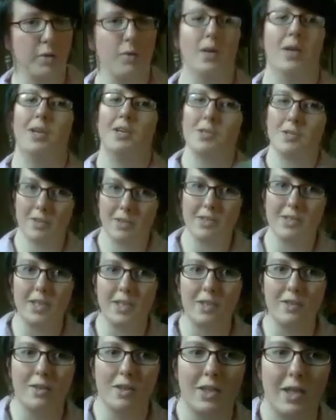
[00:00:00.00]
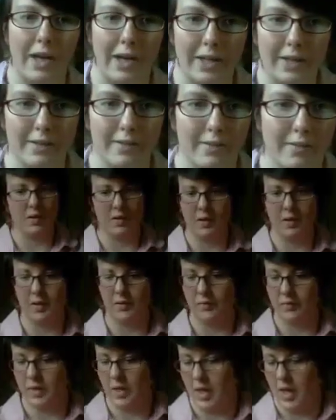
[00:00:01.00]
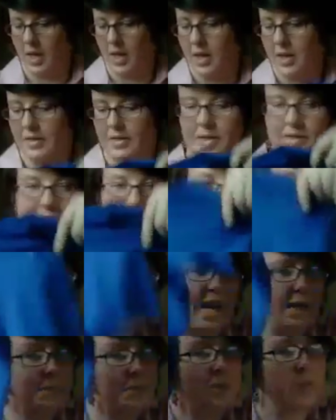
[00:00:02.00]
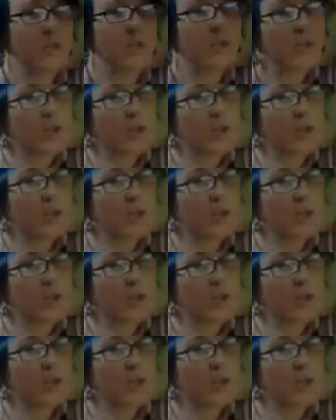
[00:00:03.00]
So let's take a look at it. This is the Captain Hook shirt.